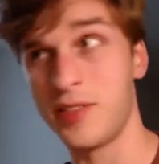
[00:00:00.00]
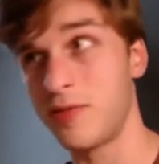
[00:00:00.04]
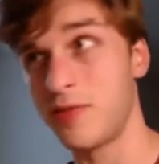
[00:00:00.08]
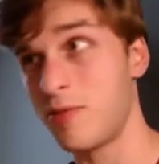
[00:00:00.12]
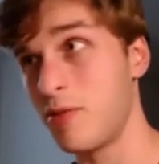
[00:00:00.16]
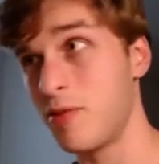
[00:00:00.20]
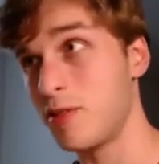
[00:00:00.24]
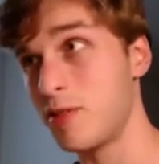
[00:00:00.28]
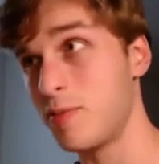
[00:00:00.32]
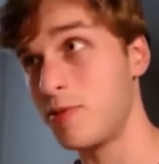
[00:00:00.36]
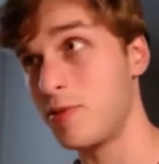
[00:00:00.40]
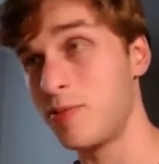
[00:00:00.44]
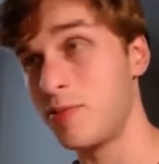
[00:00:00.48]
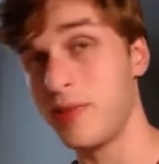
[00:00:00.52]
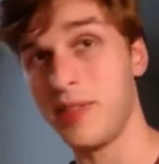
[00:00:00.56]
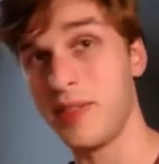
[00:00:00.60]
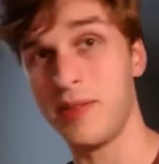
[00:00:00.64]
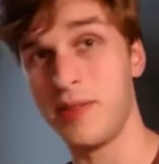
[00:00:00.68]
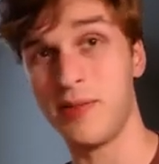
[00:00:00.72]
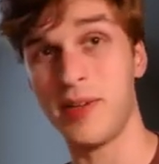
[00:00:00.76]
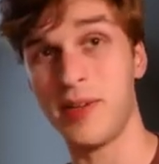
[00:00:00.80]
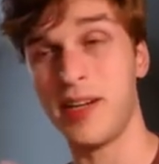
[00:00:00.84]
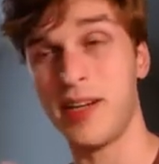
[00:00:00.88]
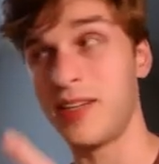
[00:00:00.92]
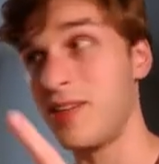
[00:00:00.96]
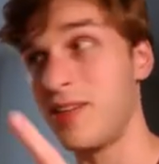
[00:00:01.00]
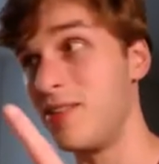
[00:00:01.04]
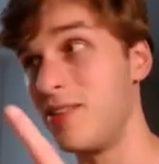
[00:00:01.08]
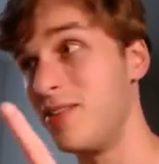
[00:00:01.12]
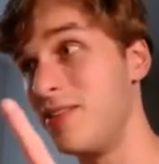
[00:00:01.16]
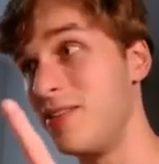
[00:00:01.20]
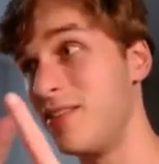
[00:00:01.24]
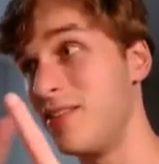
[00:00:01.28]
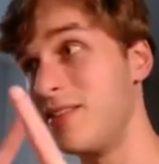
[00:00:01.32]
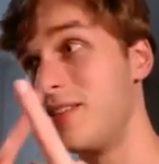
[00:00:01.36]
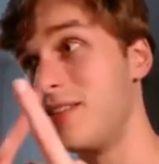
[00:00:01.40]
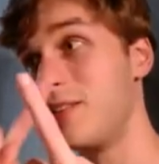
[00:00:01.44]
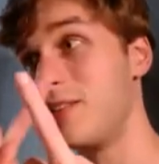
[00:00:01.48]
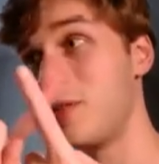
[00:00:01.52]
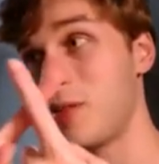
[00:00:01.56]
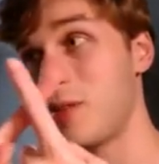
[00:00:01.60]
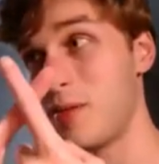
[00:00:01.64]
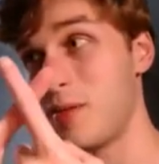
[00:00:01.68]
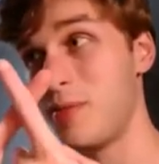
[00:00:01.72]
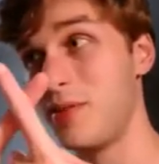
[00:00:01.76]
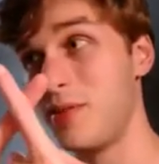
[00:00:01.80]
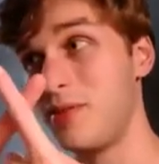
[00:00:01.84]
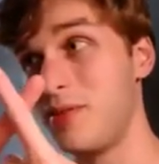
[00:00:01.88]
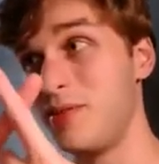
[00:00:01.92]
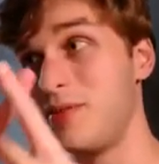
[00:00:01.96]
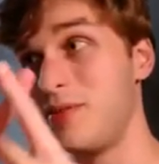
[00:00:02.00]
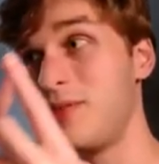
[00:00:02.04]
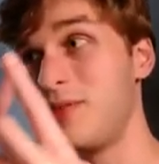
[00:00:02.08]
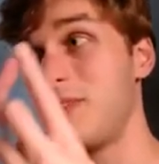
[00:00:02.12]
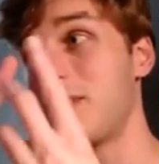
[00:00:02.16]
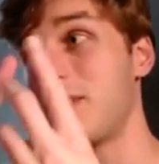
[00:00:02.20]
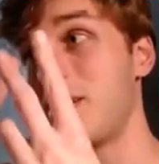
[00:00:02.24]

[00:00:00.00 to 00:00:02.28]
of course, between what I call the terminal,